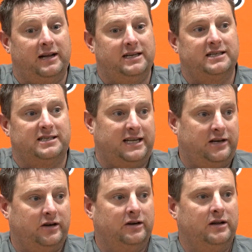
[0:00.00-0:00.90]
And he's a
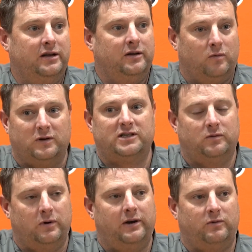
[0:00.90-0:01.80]
senior, wants to
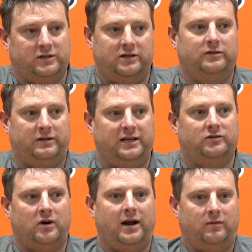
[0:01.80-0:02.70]
win, wants to do
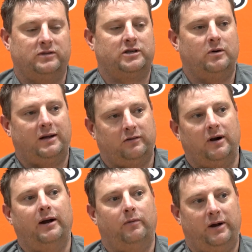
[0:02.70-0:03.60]
things right, wants to go out the
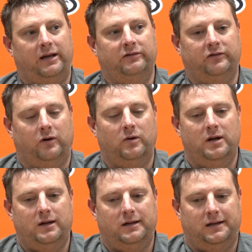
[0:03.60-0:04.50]
right way. So
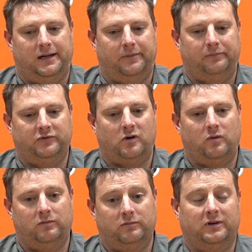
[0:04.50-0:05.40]

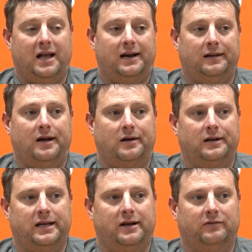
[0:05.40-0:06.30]
relying a lot
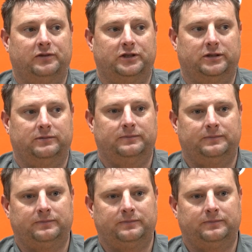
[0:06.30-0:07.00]
on Keon for sure.